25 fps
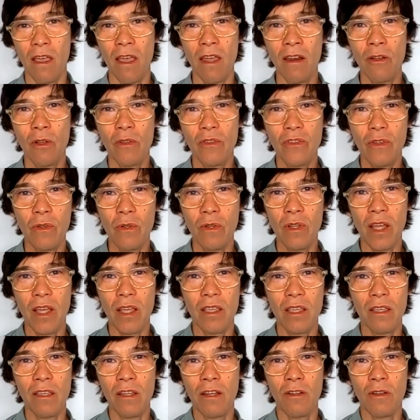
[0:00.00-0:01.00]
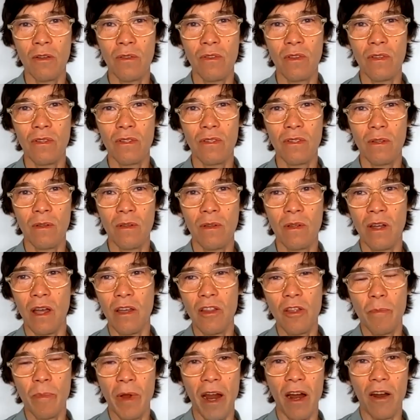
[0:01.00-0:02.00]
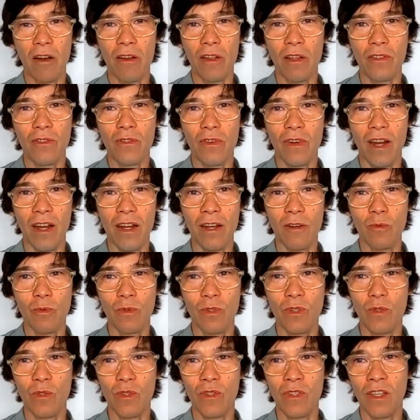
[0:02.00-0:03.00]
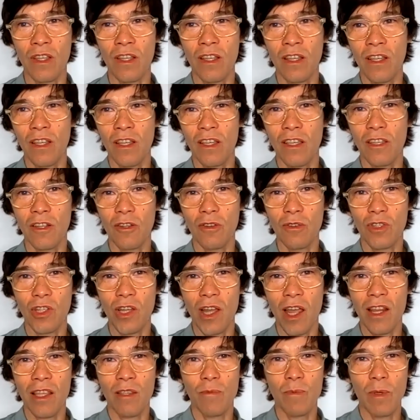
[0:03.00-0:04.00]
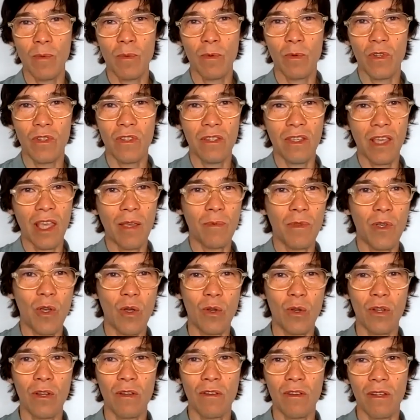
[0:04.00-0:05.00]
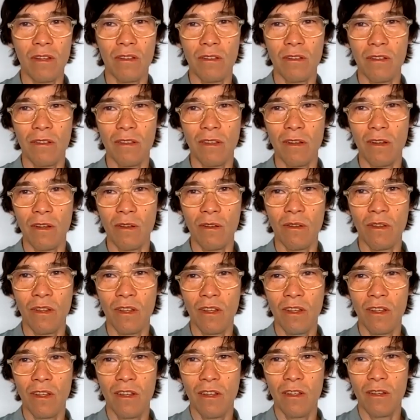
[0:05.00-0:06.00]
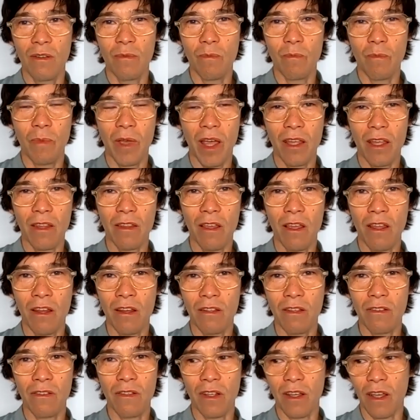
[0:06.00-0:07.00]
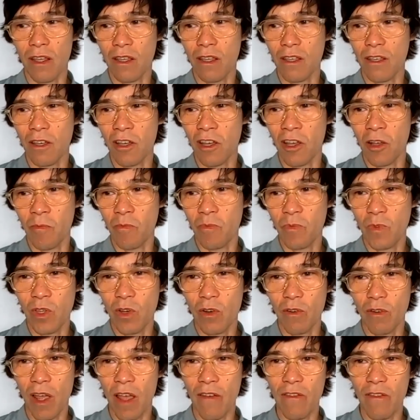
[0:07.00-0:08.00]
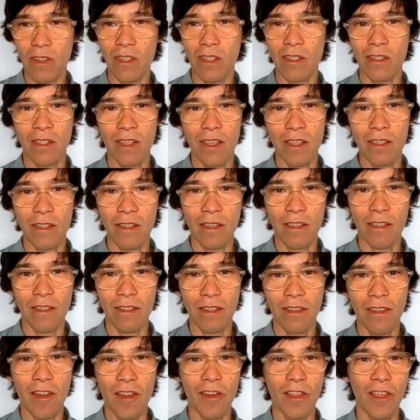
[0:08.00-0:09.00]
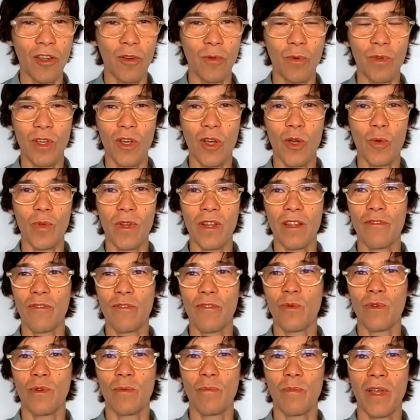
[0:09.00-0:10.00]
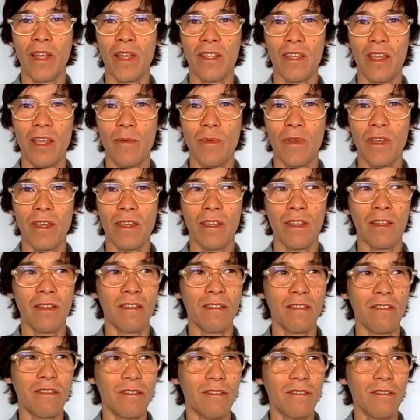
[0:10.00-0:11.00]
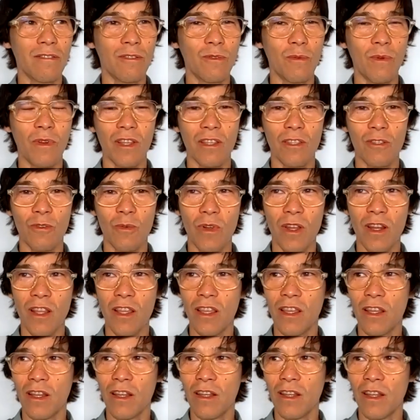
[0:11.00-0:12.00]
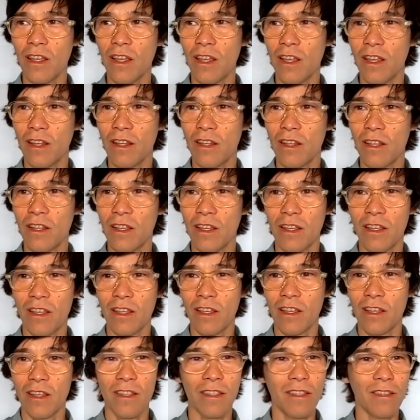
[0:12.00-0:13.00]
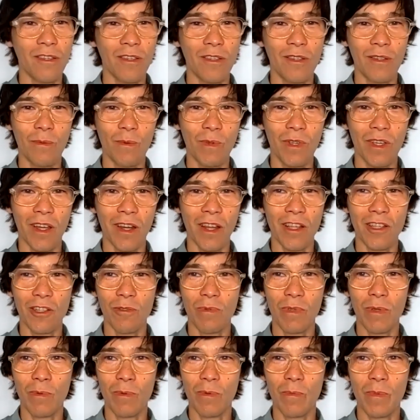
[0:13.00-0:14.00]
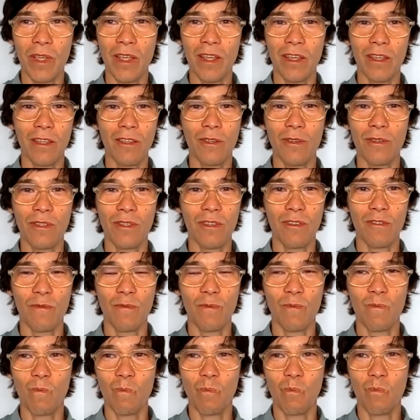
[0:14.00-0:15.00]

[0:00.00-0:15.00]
And also like, you know, there's other parallels, right? Which is, you know, Chinese people were scapegoated and, you know, back then is like, you know, having diseases. And then here we go, we lived through a pandemic in 2020 and we got Asian people being accused of